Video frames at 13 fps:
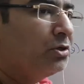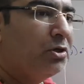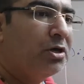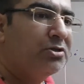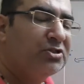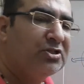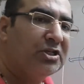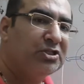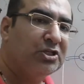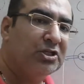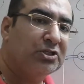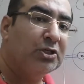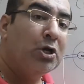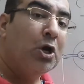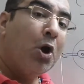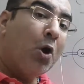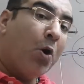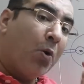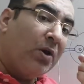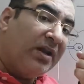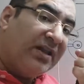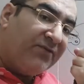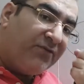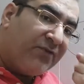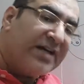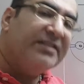dot structures, only
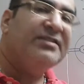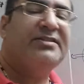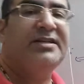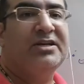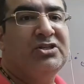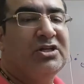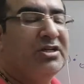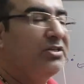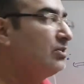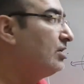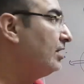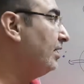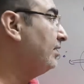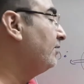one structure is correct.